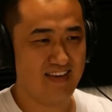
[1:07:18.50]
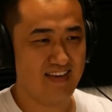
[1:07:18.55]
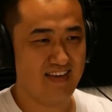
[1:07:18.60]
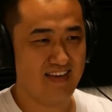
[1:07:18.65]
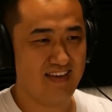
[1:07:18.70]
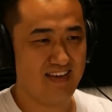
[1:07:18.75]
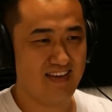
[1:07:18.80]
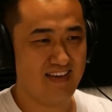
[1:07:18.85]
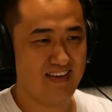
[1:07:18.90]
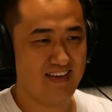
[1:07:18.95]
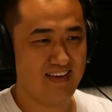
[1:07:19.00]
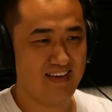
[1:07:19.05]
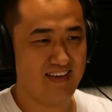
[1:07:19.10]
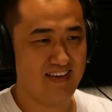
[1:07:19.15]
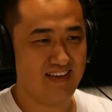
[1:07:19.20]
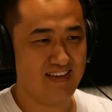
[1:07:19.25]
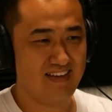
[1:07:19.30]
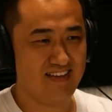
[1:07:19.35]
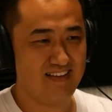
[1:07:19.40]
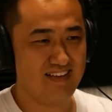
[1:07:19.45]
oh
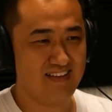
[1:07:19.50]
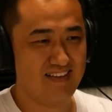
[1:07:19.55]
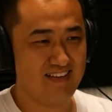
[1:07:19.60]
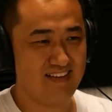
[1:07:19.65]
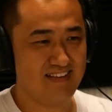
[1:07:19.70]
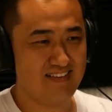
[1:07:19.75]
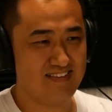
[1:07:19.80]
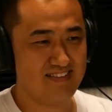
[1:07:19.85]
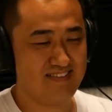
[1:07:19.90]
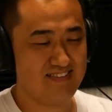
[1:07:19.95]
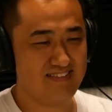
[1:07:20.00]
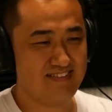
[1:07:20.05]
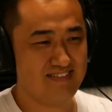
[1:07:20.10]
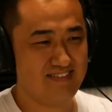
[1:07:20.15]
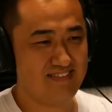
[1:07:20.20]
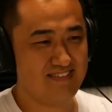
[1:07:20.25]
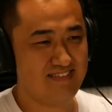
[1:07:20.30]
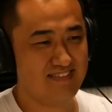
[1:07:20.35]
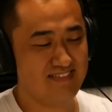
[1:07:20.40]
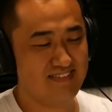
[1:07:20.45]
god. I
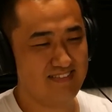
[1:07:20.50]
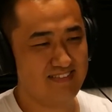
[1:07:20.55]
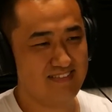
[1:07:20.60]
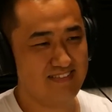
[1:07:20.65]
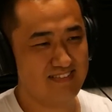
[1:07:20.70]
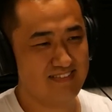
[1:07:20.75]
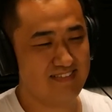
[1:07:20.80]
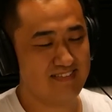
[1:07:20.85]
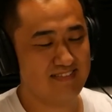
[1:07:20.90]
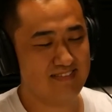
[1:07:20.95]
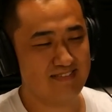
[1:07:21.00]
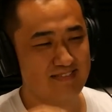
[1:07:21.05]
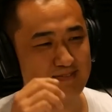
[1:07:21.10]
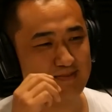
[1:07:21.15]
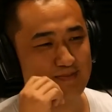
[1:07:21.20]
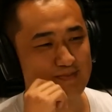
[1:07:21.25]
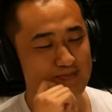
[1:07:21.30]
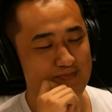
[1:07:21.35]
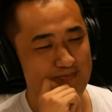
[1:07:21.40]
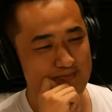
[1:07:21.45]
know it's it's a
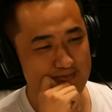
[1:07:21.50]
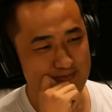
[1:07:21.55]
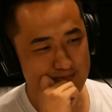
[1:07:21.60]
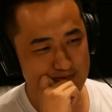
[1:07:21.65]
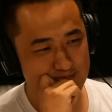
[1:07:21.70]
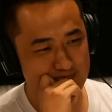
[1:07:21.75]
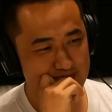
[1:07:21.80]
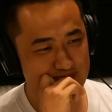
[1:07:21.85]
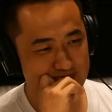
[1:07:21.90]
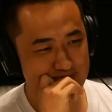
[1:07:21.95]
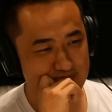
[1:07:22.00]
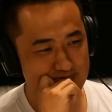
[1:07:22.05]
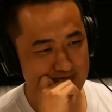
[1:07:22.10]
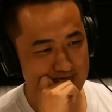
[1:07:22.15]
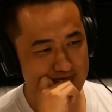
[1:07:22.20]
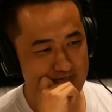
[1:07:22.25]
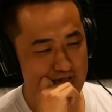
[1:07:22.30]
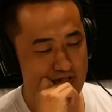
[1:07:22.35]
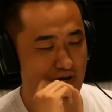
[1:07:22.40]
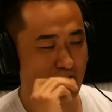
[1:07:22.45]
really weird sort
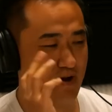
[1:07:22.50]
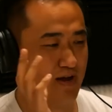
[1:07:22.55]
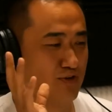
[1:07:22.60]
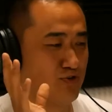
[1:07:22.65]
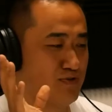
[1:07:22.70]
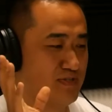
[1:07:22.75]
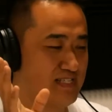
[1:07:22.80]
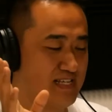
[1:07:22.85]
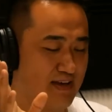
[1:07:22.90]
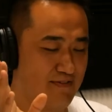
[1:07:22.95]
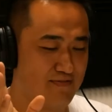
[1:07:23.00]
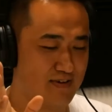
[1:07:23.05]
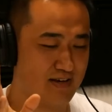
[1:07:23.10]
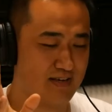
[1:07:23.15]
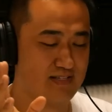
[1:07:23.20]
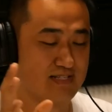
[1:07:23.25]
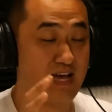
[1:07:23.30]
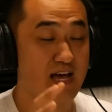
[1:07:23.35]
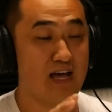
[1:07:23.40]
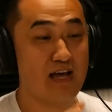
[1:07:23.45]
of. Uh, Sorry, I shouldn't say
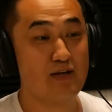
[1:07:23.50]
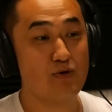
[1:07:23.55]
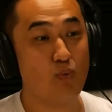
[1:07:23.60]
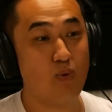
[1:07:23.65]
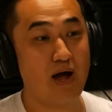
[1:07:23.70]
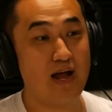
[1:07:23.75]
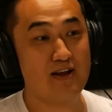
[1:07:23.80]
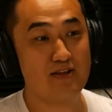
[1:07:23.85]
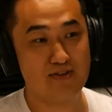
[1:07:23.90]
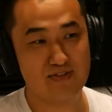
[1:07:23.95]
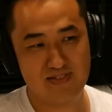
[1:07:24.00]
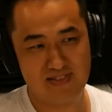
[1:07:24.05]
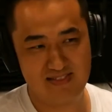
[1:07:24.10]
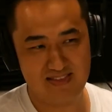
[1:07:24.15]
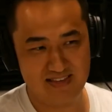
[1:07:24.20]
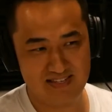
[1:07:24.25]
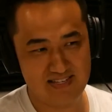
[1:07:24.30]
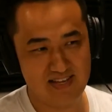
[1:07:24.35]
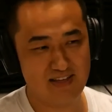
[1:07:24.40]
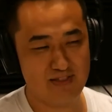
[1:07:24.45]
fuckers. Why
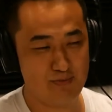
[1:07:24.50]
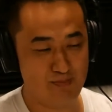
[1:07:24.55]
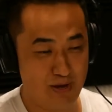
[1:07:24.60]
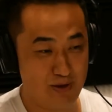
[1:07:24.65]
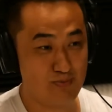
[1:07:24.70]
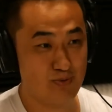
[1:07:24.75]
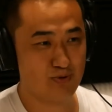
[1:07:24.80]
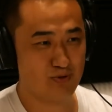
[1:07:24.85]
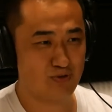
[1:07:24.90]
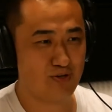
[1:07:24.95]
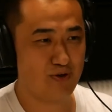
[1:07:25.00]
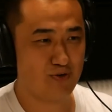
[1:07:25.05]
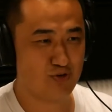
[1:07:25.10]
don't these other people